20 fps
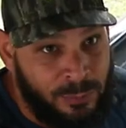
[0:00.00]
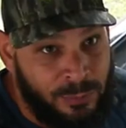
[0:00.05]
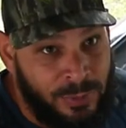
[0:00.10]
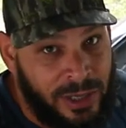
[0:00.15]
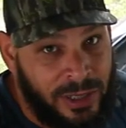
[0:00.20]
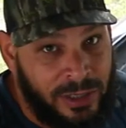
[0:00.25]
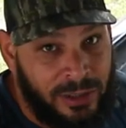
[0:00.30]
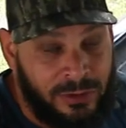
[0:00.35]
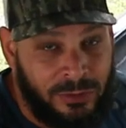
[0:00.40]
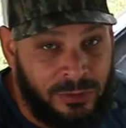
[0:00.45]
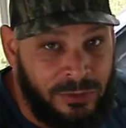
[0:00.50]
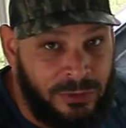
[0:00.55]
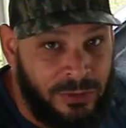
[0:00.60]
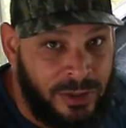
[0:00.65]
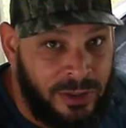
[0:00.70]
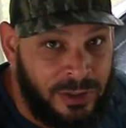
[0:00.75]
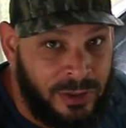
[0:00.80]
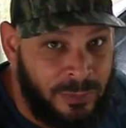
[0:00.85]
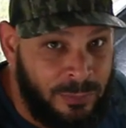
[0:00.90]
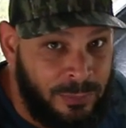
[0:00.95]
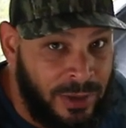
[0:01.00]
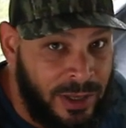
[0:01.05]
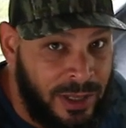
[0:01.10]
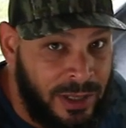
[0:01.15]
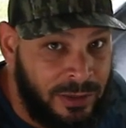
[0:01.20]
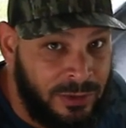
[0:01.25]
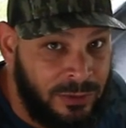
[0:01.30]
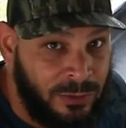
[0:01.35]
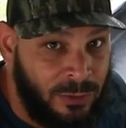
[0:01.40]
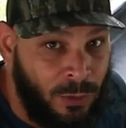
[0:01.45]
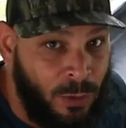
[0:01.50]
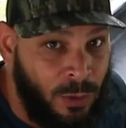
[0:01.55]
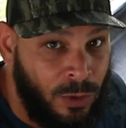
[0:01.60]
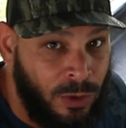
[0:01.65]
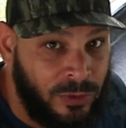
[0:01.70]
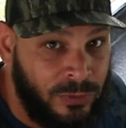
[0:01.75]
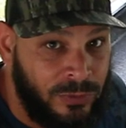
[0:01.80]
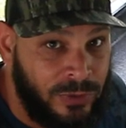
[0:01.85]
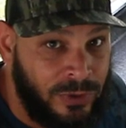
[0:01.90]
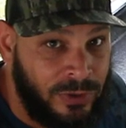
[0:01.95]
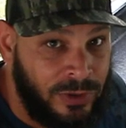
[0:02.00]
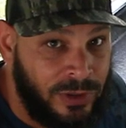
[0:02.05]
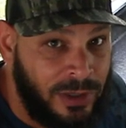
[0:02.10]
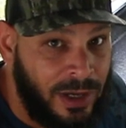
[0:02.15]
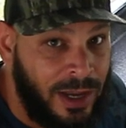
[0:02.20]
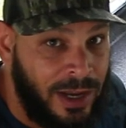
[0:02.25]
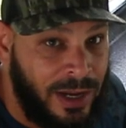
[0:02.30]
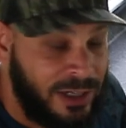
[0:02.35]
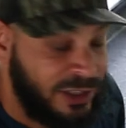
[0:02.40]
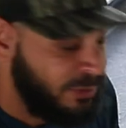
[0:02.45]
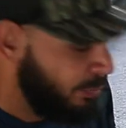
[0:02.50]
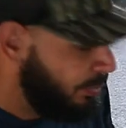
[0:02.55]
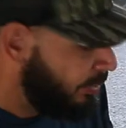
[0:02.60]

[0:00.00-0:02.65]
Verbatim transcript: bend, you're gonna bend all of your guides